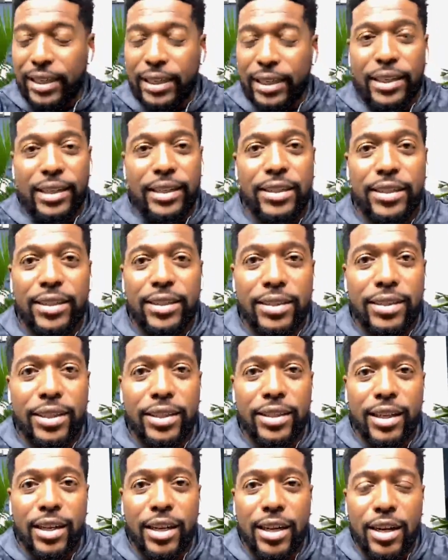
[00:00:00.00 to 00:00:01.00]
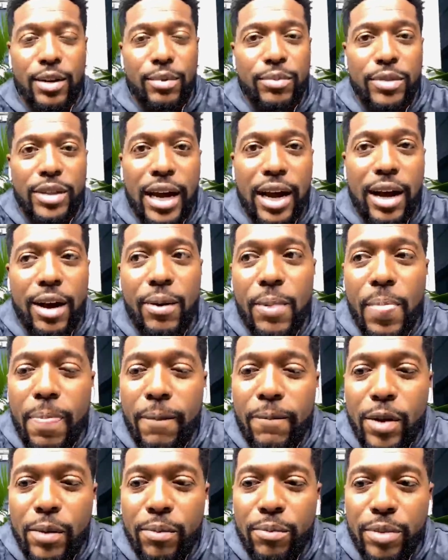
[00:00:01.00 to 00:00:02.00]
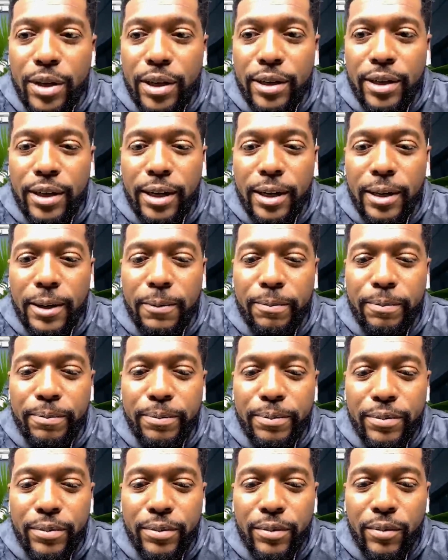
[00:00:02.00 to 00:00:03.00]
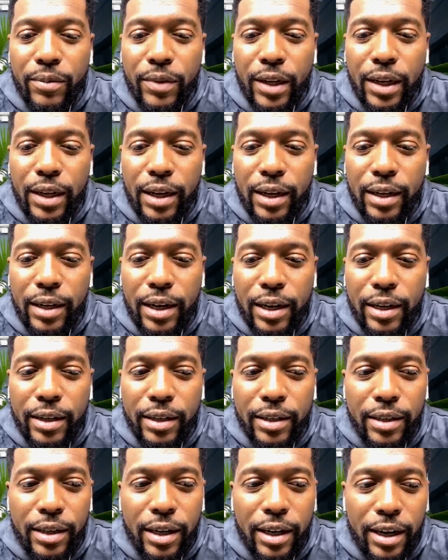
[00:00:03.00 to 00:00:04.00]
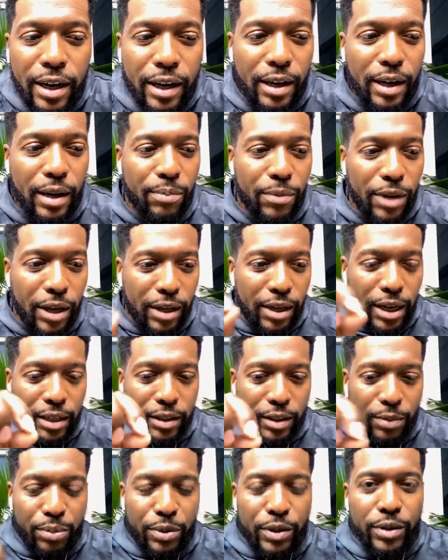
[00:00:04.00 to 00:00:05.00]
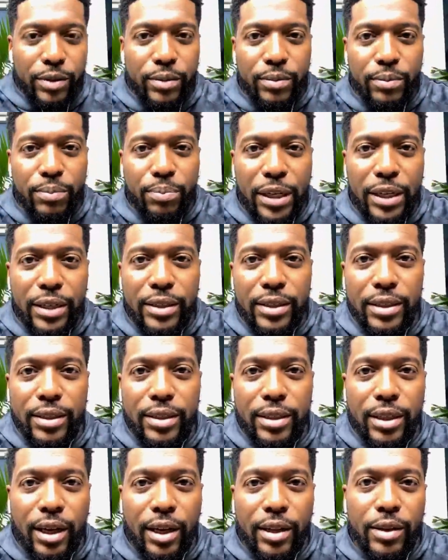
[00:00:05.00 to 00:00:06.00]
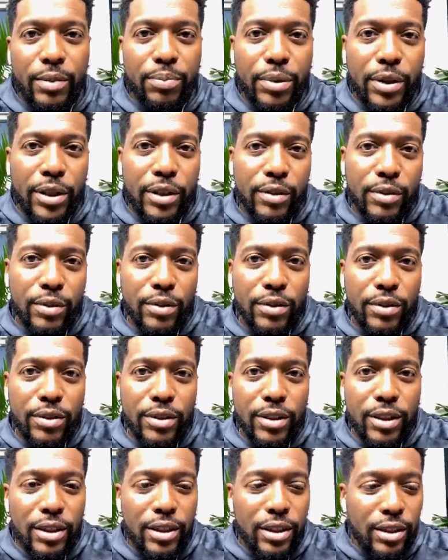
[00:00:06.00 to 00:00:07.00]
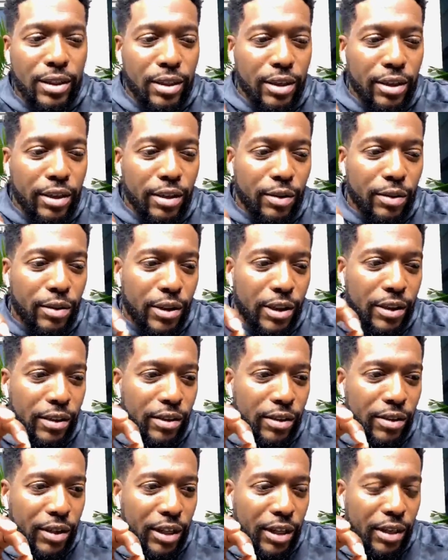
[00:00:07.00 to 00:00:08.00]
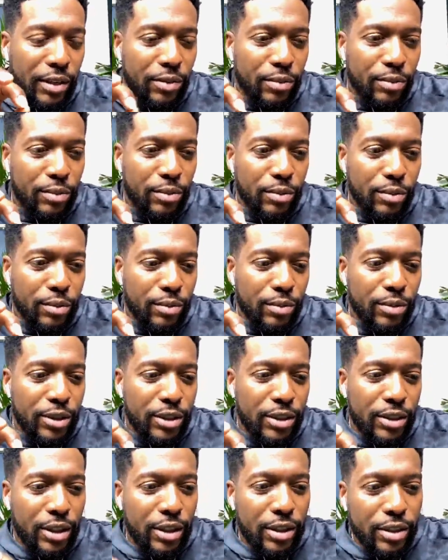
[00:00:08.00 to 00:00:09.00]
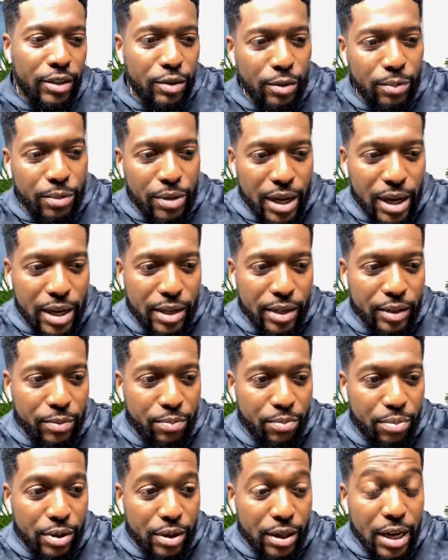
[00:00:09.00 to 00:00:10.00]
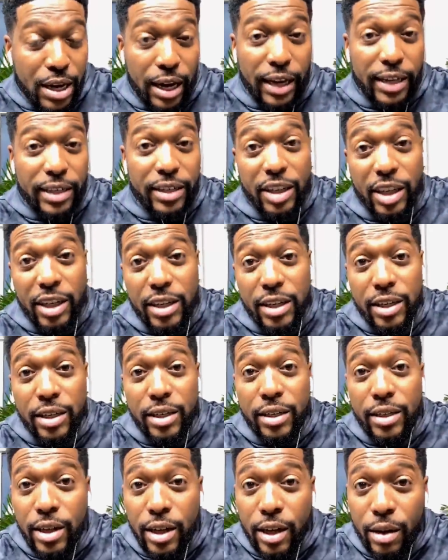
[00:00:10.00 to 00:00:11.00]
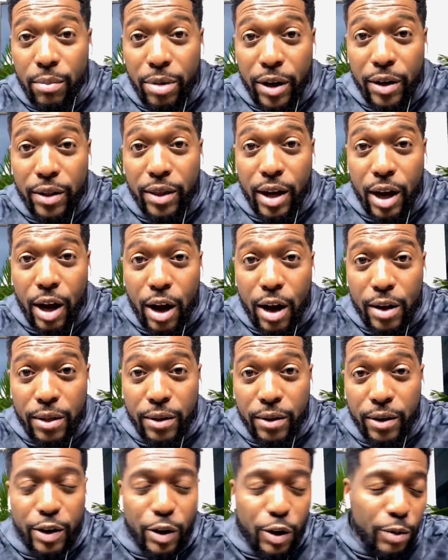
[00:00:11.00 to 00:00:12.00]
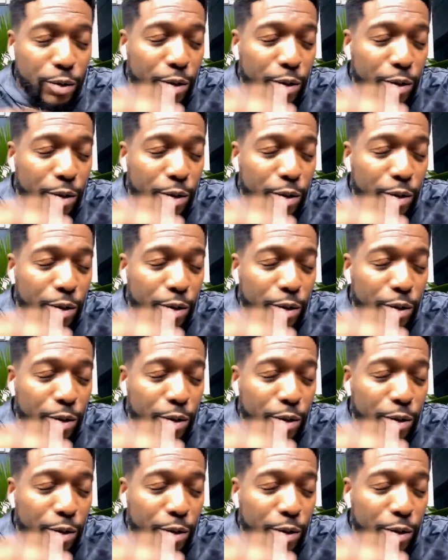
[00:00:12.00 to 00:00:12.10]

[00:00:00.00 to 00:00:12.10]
ah, just it, it comes out, but um, I gotta I gotta I'm, I like to put pieces together, puzzles. Yeah. You know, okay, what's the history behind this book? I dug about the author. I